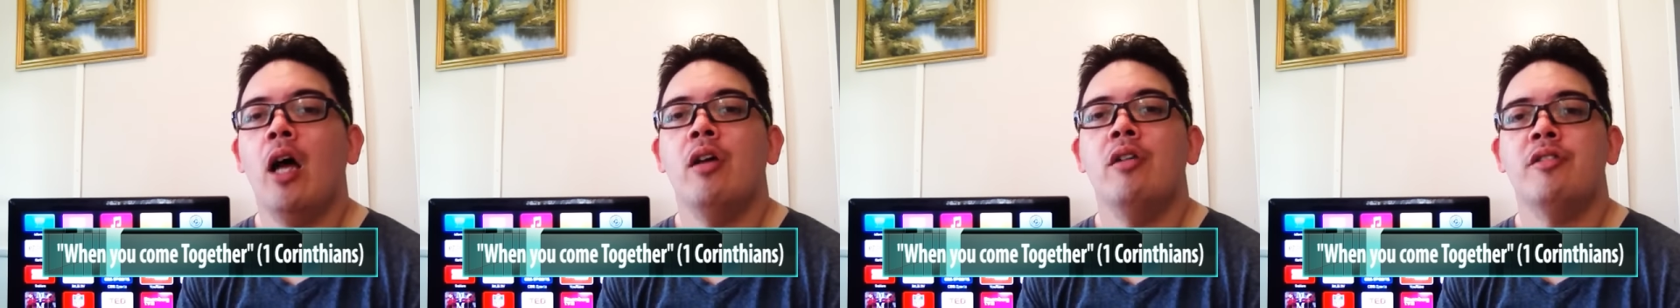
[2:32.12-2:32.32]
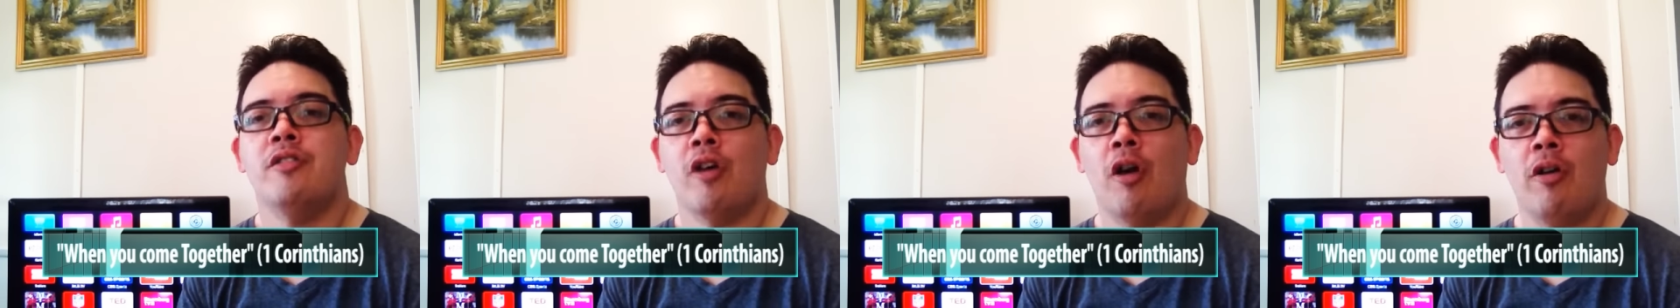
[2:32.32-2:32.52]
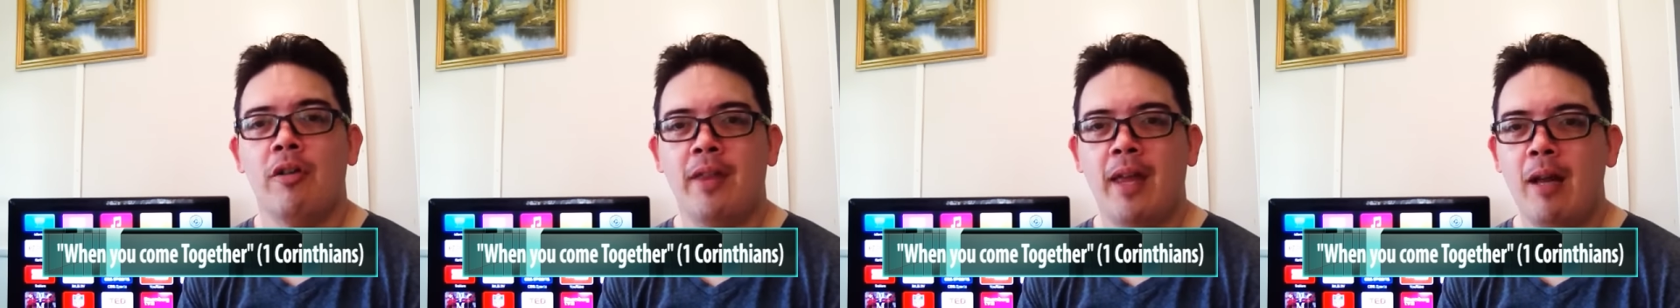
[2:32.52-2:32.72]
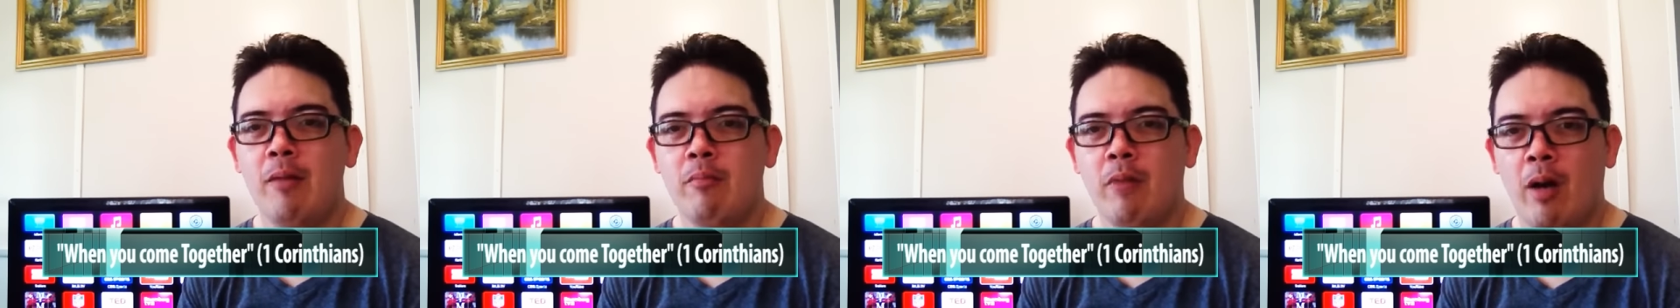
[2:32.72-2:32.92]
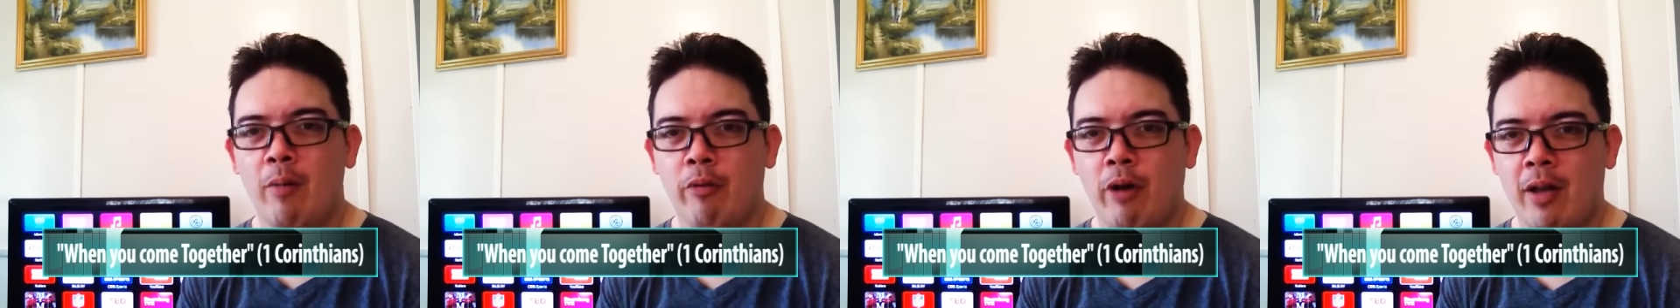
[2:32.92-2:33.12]
So then,
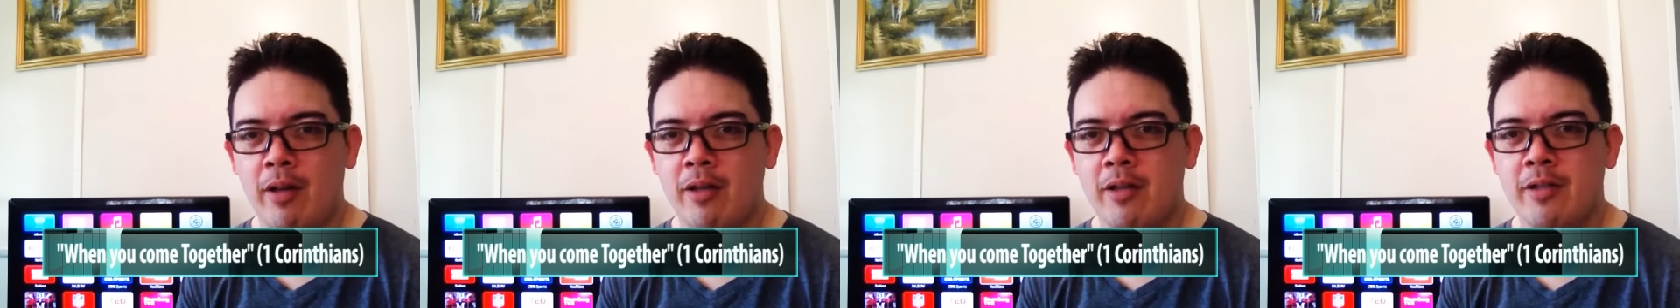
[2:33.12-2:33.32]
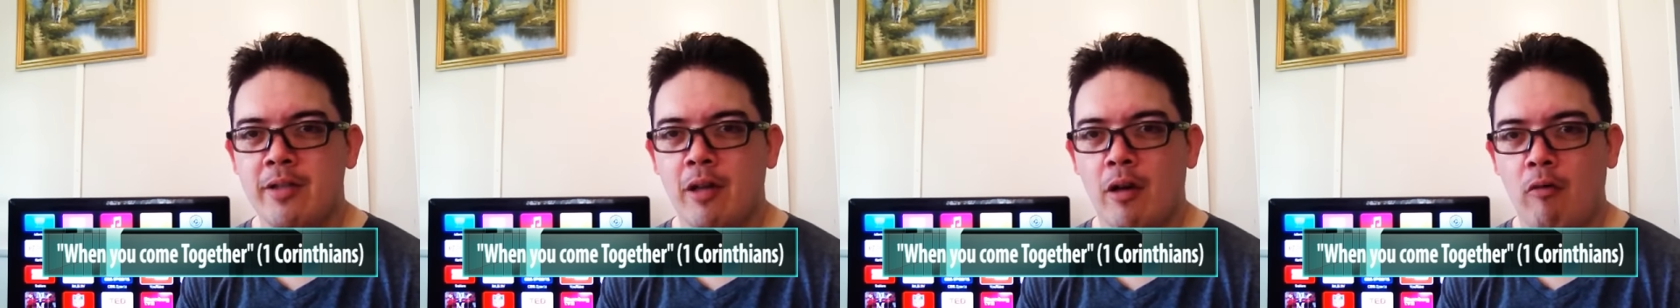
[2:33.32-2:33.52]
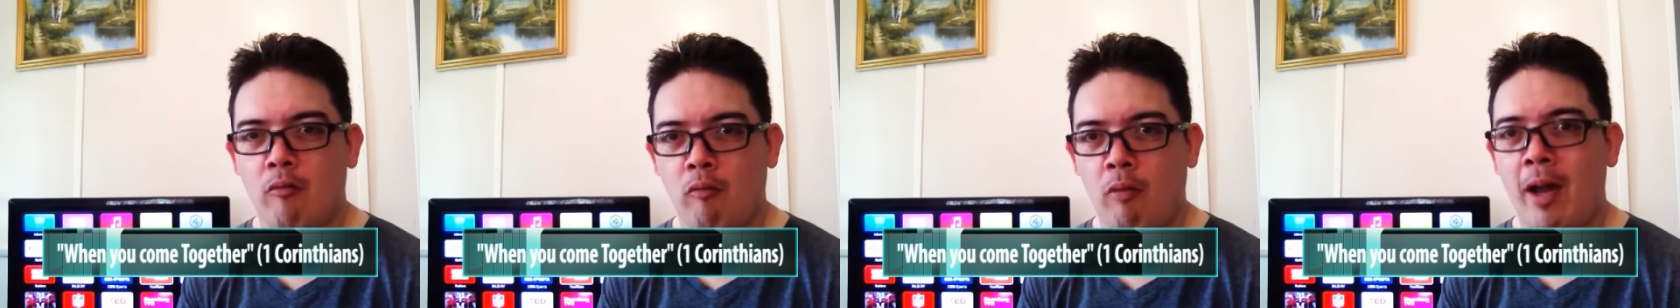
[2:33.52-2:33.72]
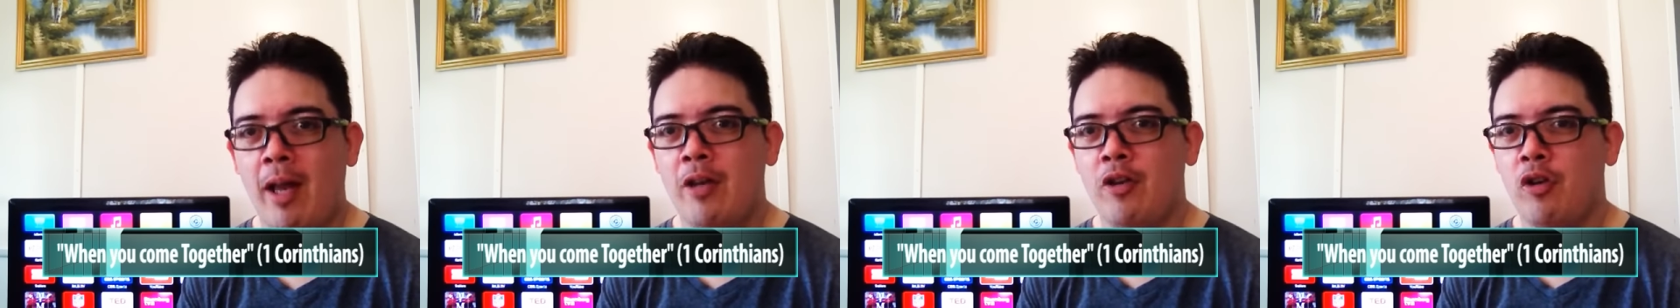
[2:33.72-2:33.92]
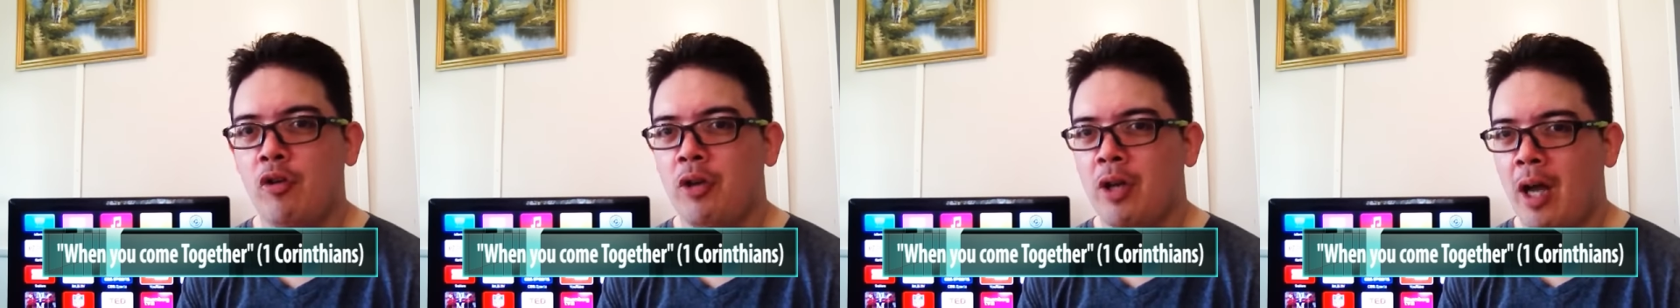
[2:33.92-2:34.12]
my brothers,
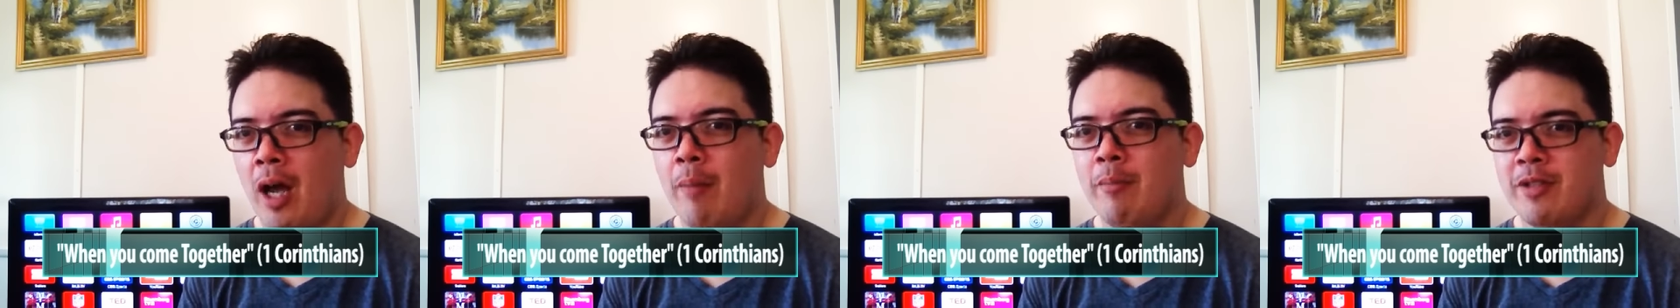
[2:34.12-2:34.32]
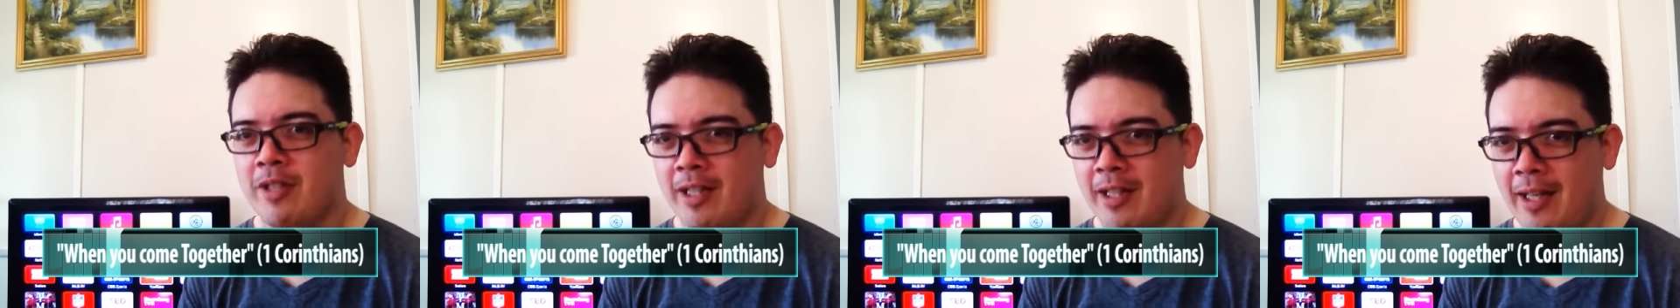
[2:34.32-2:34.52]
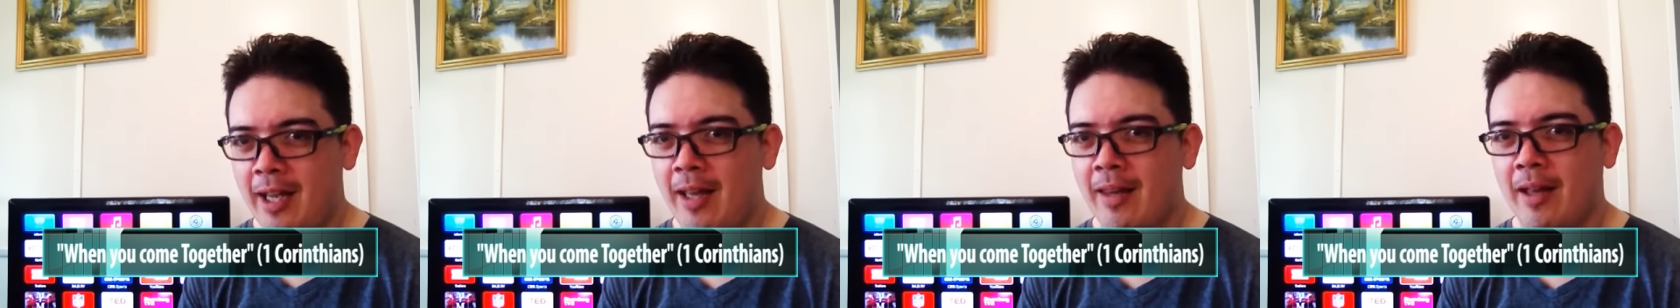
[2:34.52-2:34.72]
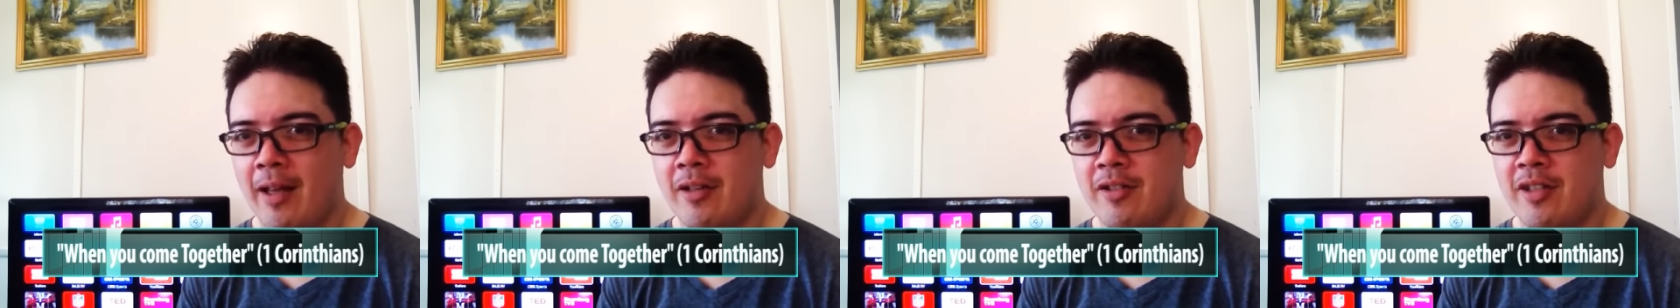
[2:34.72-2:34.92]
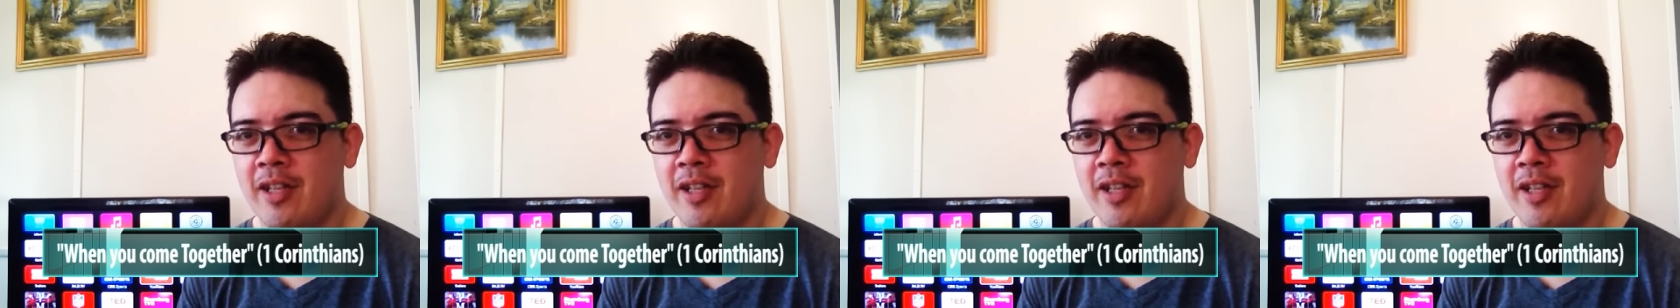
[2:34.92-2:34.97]
when you come together